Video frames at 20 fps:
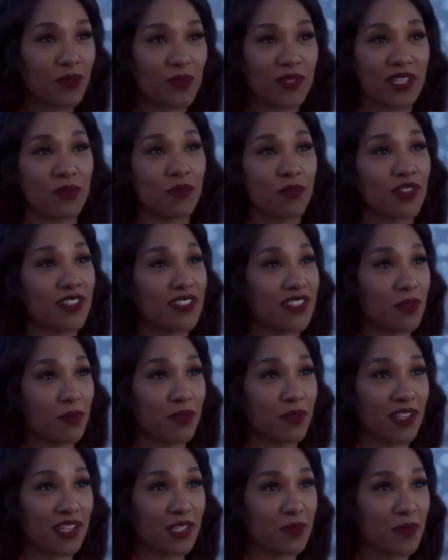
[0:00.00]
Deon was able to
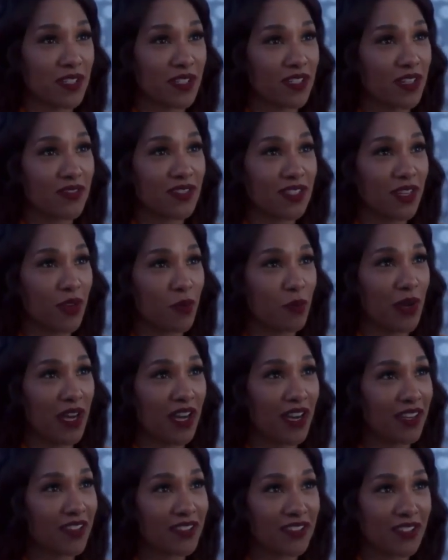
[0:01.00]
stabilize me enough to come
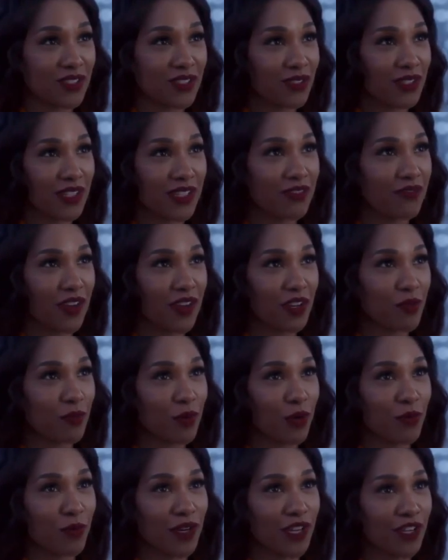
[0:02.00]
back until he can
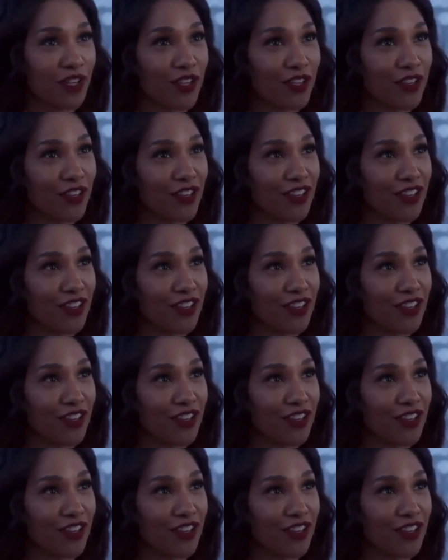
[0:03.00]
find a permanent